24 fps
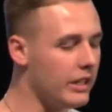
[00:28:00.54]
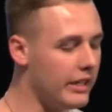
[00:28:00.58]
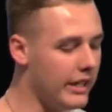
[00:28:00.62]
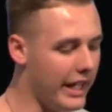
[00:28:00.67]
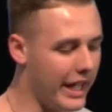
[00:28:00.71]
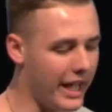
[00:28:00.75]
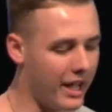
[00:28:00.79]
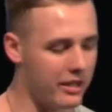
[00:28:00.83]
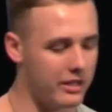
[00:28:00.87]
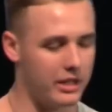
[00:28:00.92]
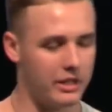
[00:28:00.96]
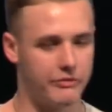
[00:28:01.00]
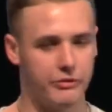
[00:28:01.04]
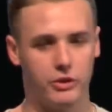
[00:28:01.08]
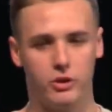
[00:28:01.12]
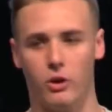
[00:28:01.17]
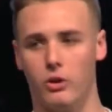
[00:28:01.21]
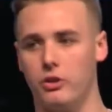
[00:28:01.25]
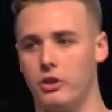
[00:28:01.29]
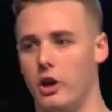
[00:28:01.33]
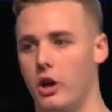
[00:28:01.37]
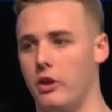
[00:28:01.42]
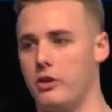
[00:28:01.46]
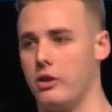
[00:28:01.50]
and if you
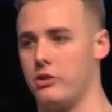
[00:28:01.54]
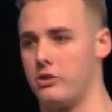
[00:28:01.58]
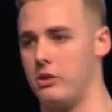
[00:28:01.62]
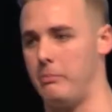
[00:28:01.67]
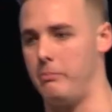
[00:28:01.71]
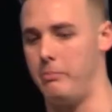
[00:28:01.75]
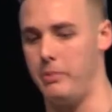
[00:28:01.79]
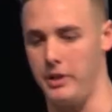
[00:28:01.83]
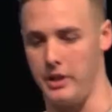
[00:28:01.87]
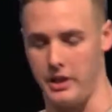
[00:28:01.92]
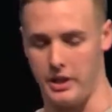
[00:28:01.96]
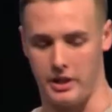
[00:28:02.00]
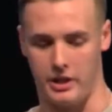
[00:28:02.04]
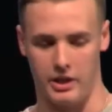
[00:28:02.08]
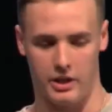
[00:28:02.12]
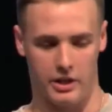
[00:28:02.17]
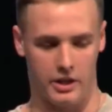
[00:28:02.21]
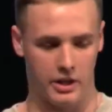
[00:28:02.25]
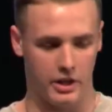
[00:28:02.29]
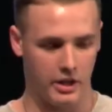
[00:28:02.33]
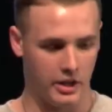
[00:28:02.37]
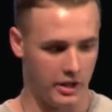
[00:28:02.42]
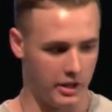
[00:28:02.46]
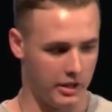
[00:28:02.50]
don't know, there's a big
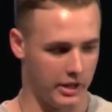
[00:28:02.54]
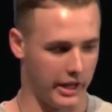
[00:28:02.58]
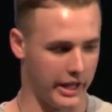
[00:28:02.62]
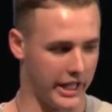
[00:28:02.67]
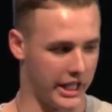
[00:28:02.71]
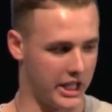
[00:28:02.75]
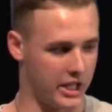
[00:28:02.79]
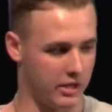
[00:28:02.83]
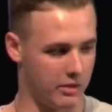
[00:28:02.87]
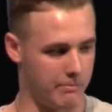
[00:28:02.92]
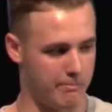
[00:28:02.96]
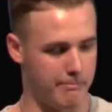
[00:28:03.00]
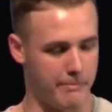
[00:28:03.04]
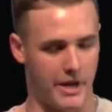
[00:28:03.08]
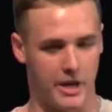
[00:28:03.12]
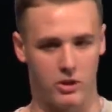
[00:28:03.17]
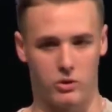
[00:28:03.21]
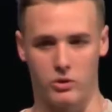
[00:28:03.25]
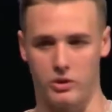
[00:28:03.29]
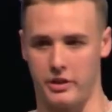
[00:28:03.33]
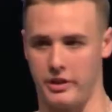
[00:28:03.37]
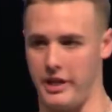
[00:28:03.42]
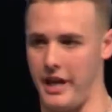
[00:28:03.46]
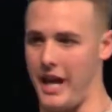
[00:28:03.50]

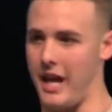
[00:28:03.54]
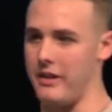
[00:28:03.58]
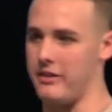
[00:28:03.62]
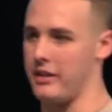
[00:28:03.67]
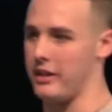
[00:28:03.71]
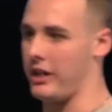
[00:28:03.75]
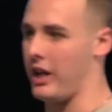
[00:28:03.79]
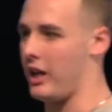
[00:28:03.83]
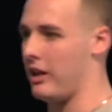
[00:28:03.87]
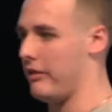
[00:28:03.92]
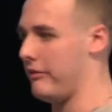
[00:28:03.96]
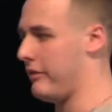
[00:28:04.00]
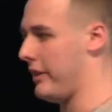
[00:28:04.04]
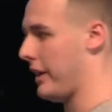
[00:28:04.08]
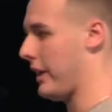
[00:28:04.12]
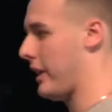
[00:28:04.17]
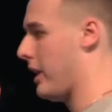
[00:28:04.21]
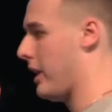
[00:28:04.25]
metal gate that kind of